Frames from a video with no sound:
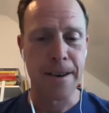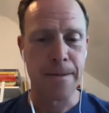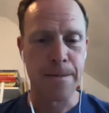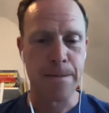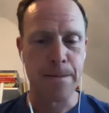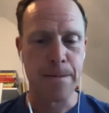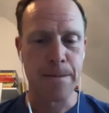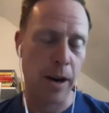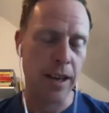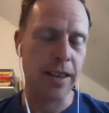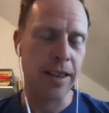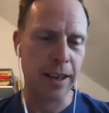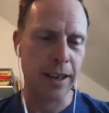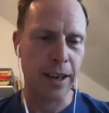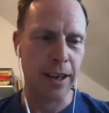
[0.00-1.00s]
no, I
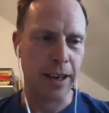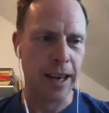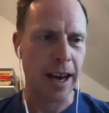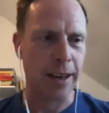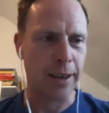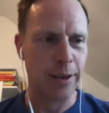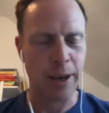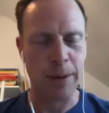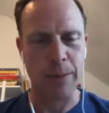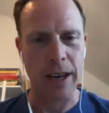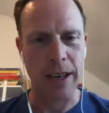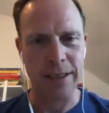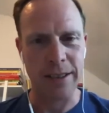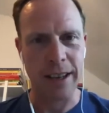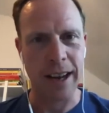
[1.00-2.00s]
think yeah, you
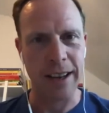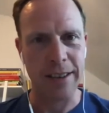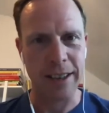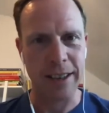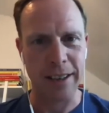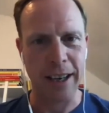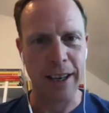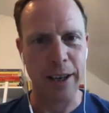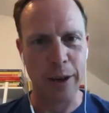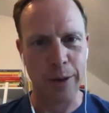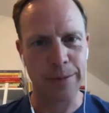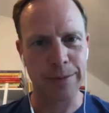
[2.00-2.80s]
summarized it nicely. Thank you.